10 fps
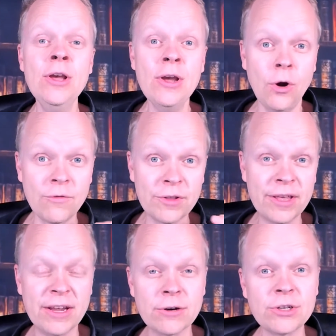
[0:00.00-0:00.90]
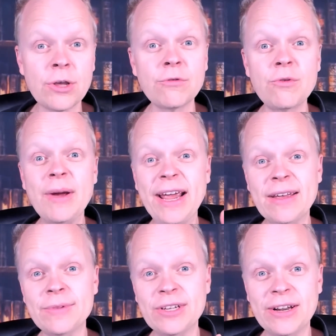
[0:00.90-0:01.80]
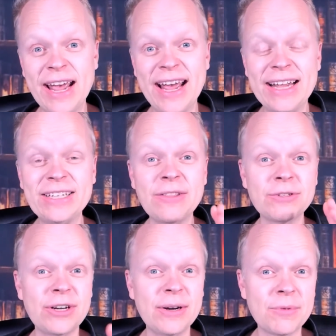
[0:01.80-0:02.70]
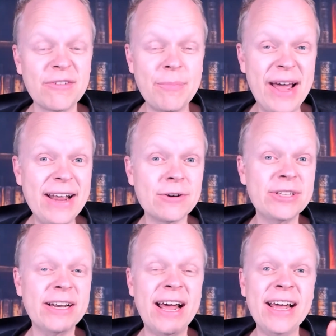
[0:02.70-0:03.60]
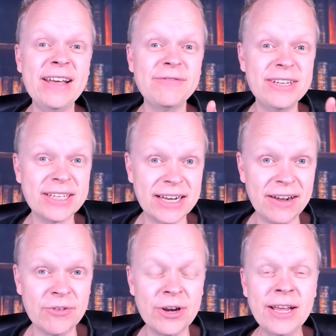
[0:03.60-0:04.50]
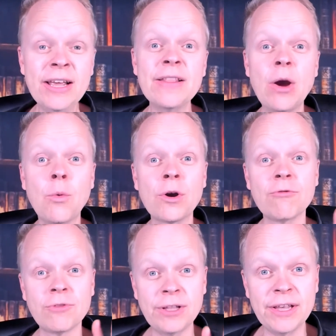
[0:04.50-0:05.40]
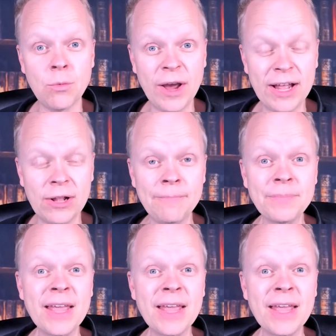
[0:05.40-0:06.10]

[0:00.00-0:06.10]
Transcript: over the years through my Amazon ads, there's a number of patterns that I have discovered that work really well.